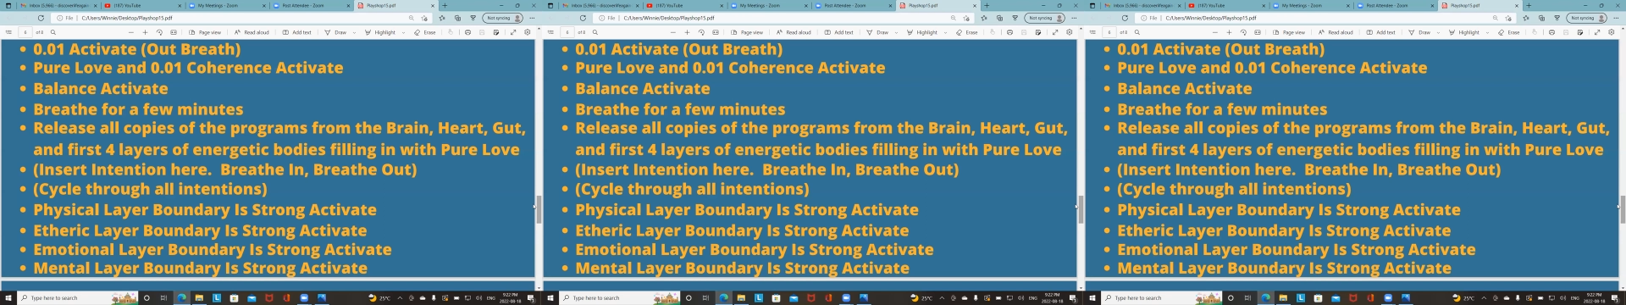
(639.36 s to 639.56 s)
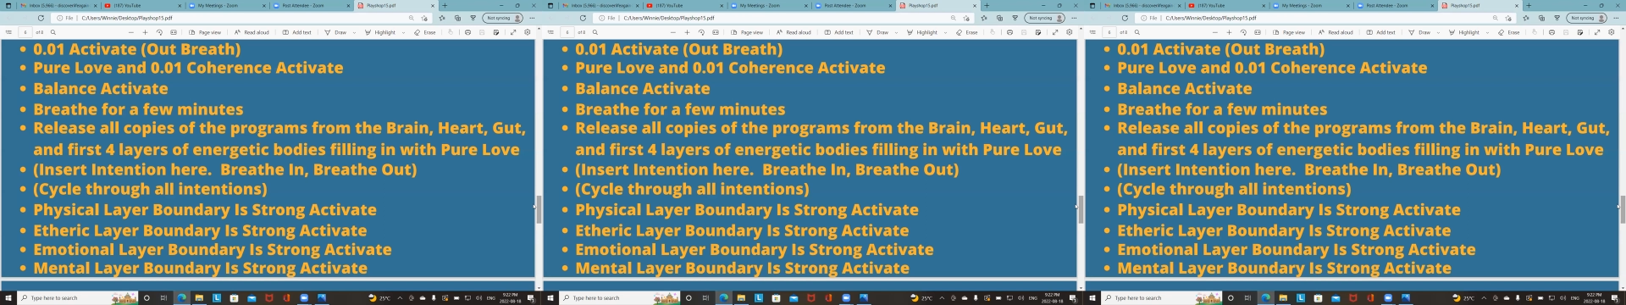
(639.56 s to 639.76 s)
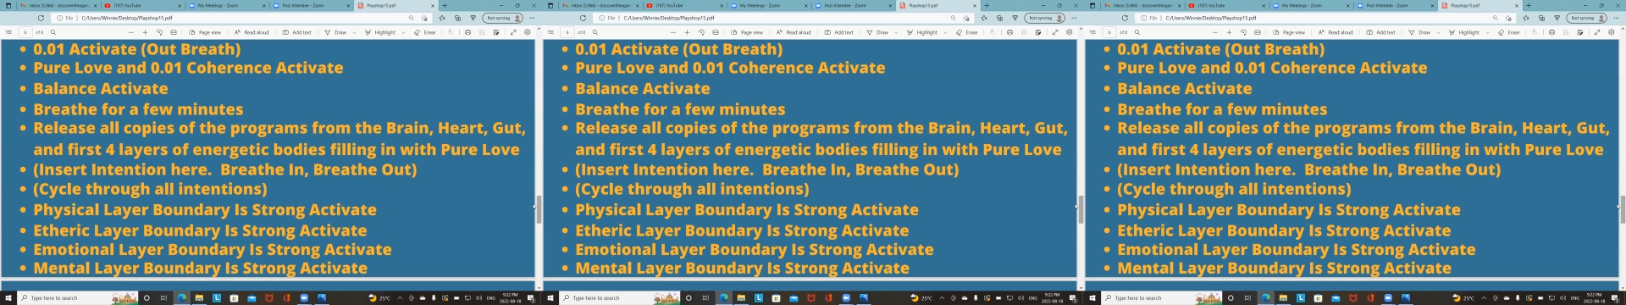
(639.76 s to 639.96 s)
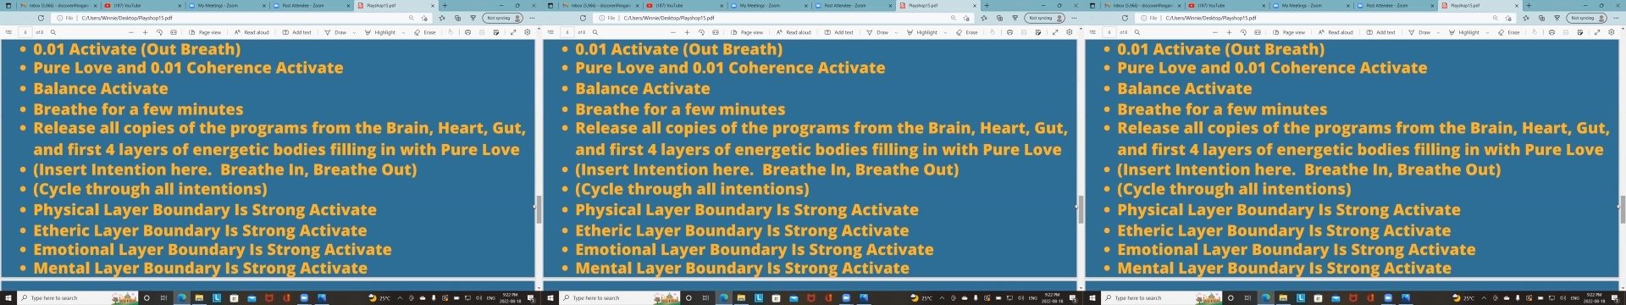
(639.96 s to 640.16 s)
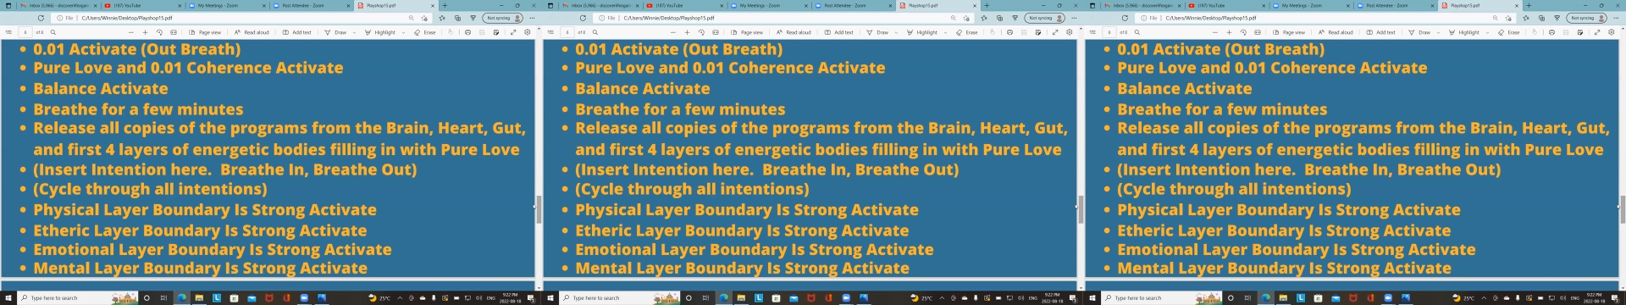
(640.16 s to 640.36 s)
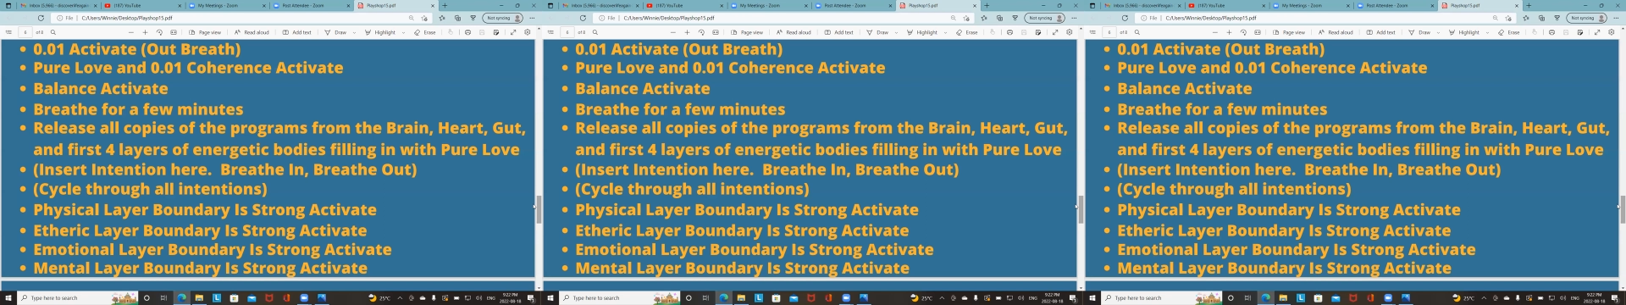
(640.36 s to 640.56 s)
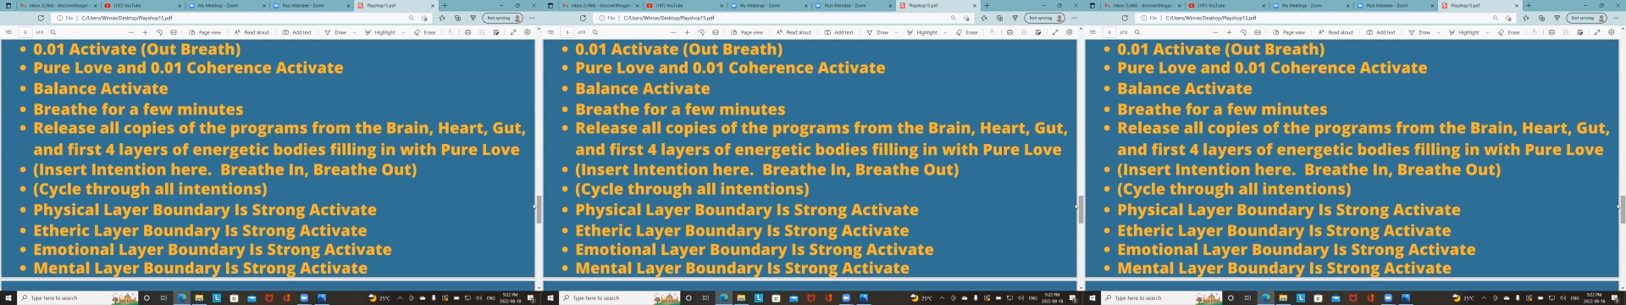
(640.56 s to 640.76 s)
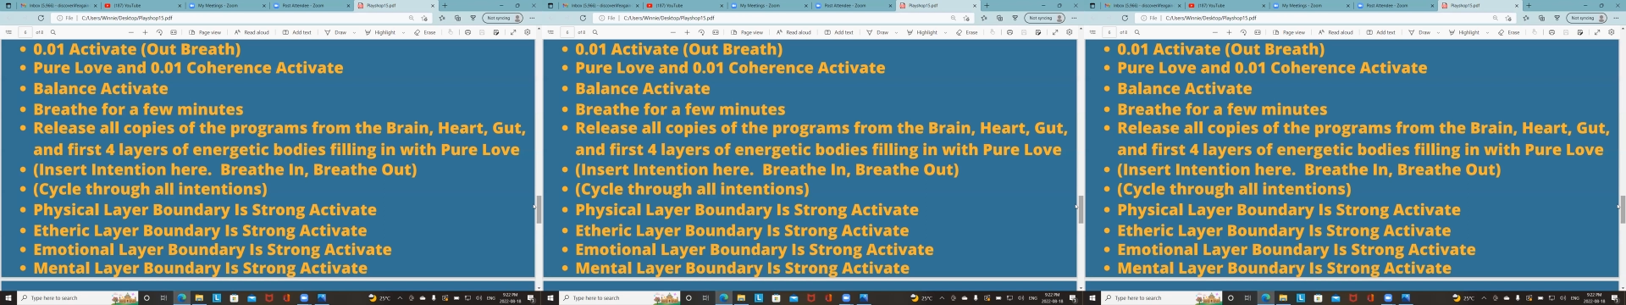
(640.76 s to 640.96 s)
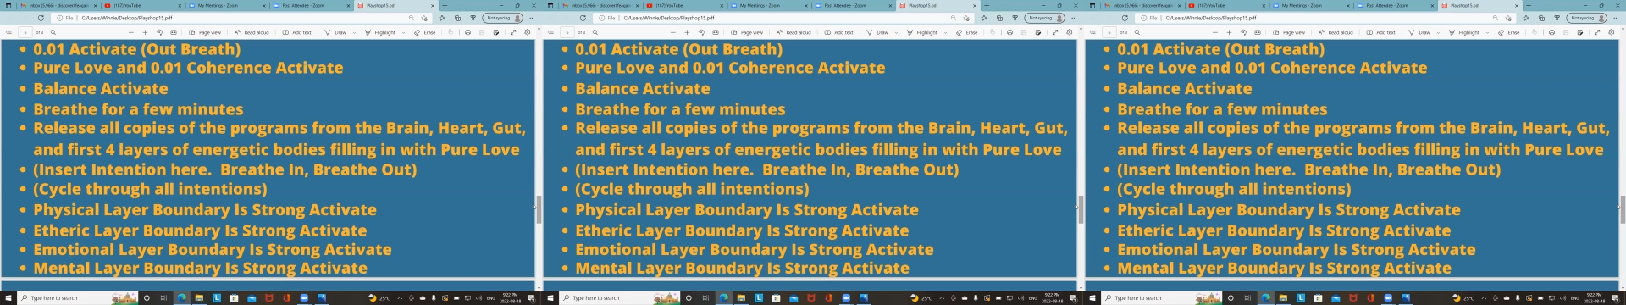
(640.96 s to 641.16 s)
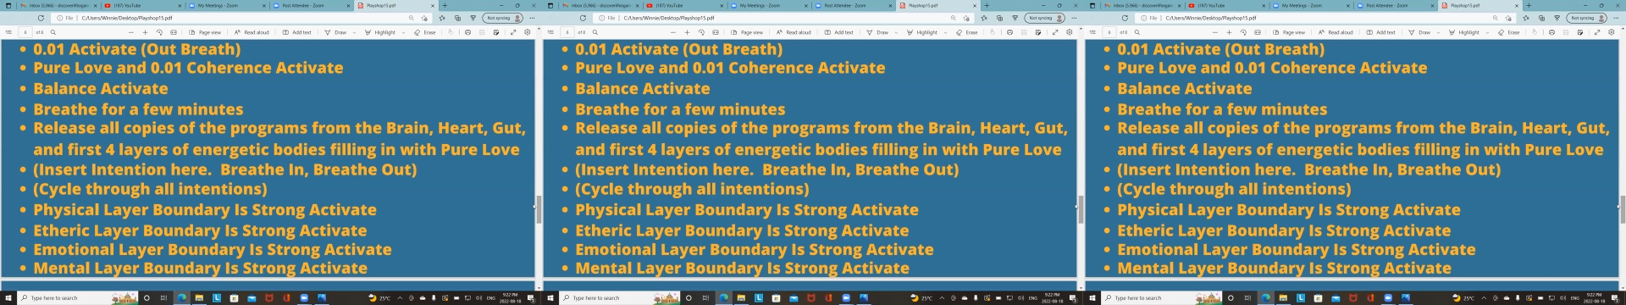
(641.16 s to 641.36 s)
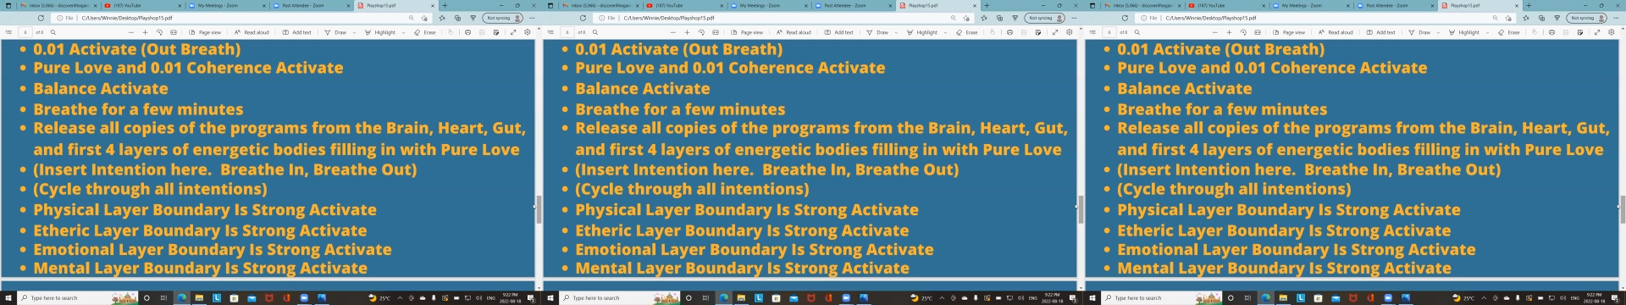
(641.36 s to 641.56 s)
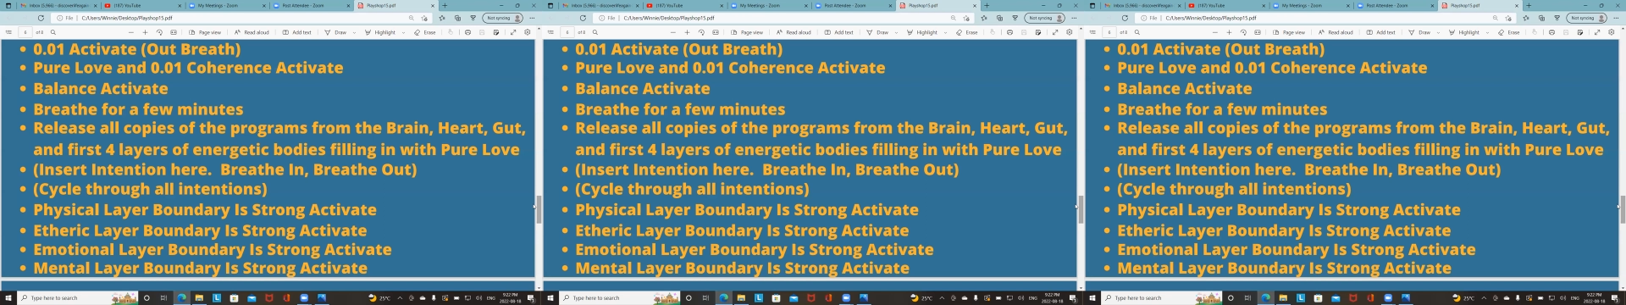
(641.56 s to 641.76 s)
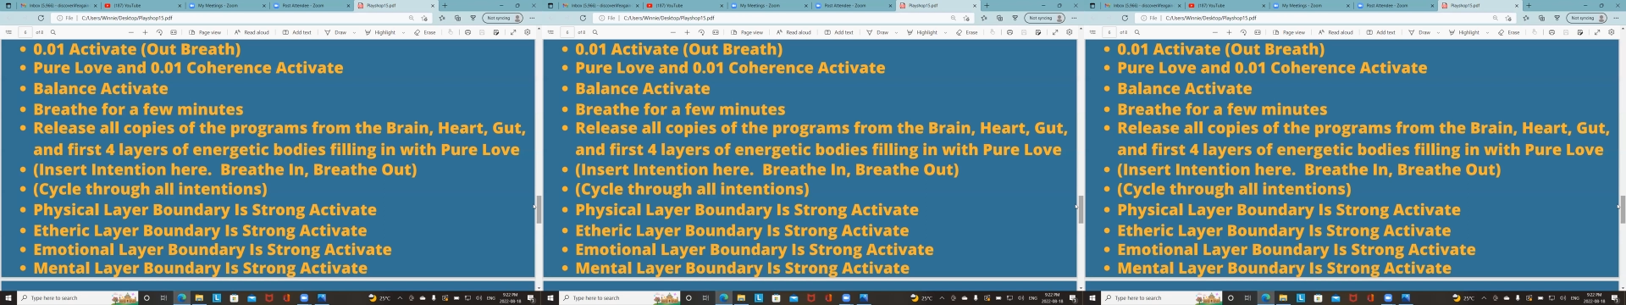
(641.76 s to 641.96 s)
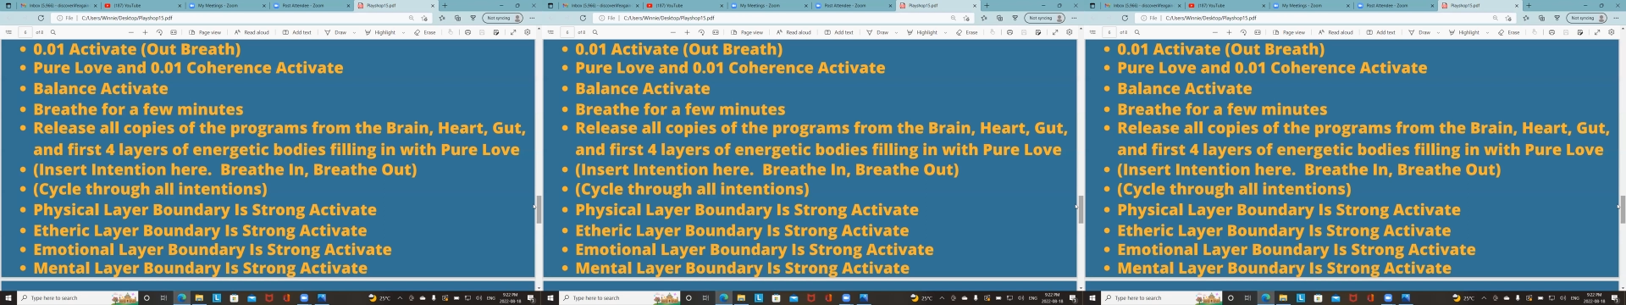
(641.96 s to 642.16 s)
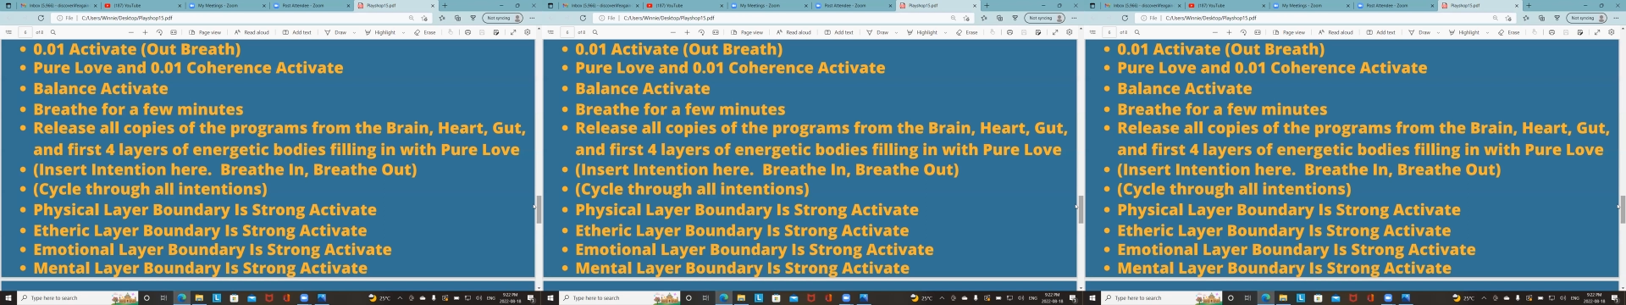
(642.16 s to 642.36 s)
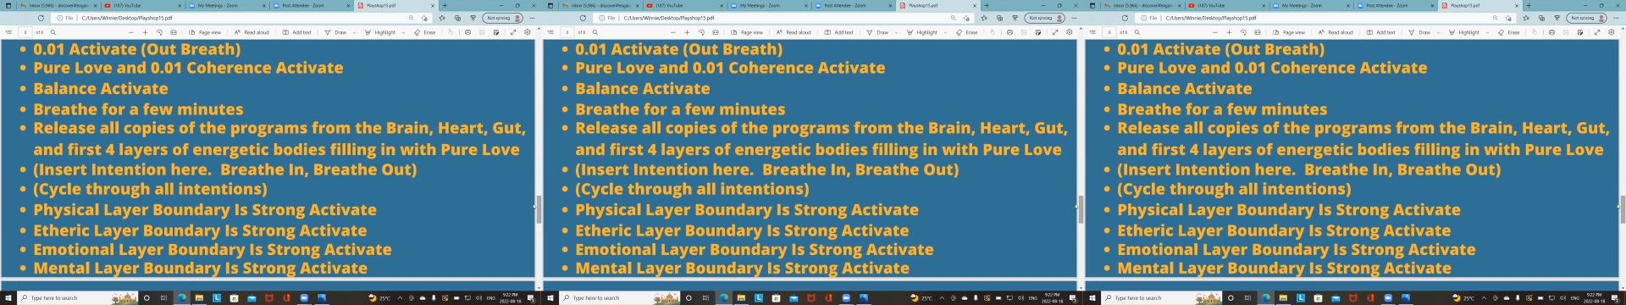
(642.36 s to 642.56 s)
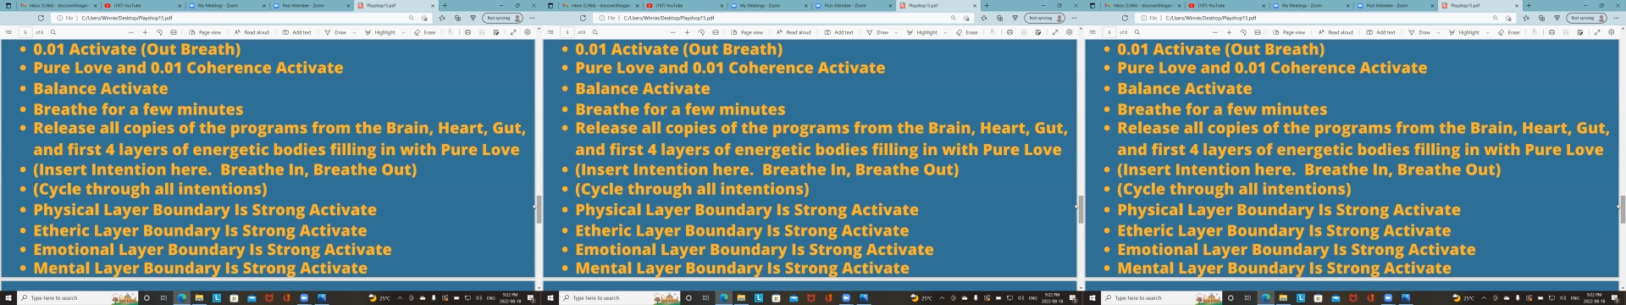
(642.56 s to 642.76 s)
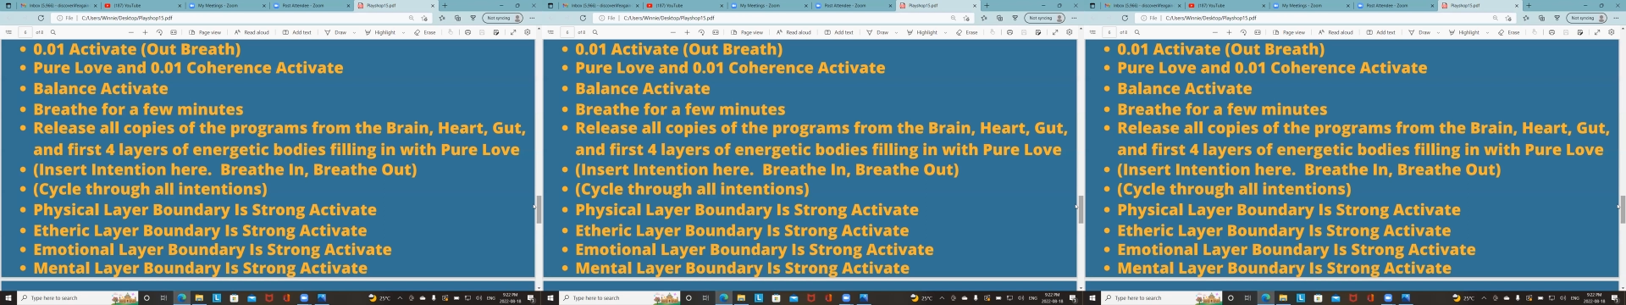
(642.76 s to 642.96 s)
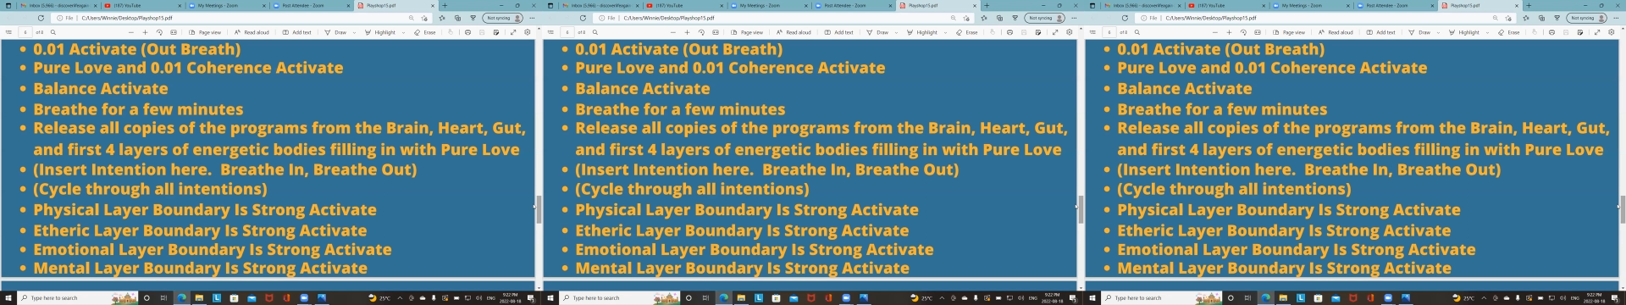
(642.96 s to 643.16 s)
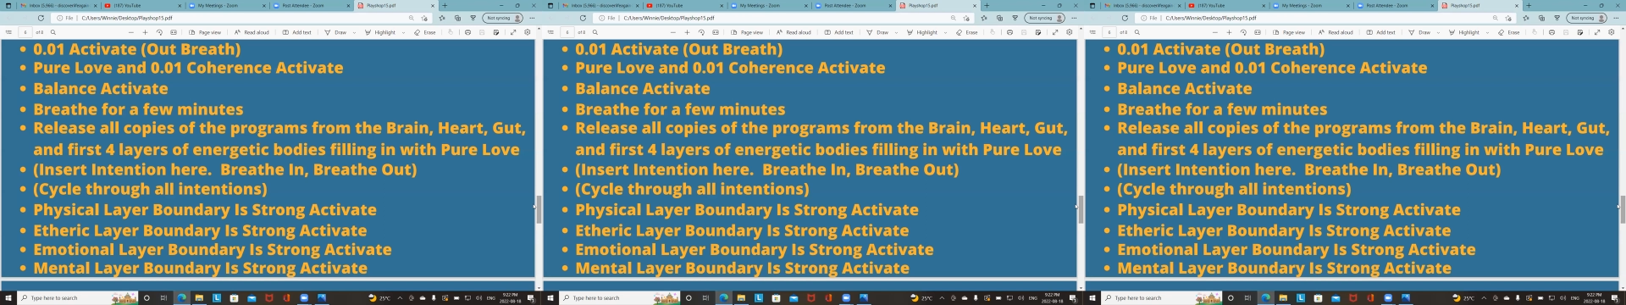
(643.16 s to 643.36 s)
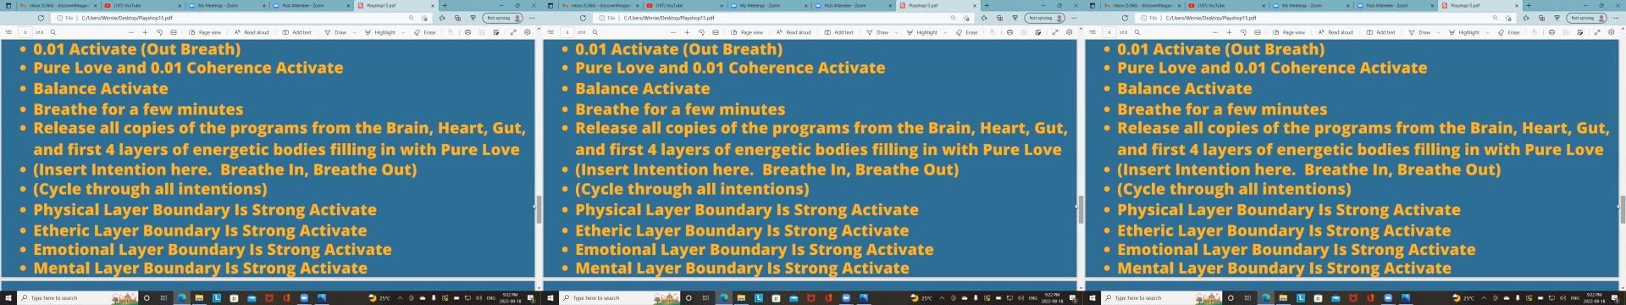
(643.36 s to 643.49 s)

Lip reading: [unreadable: no face in view]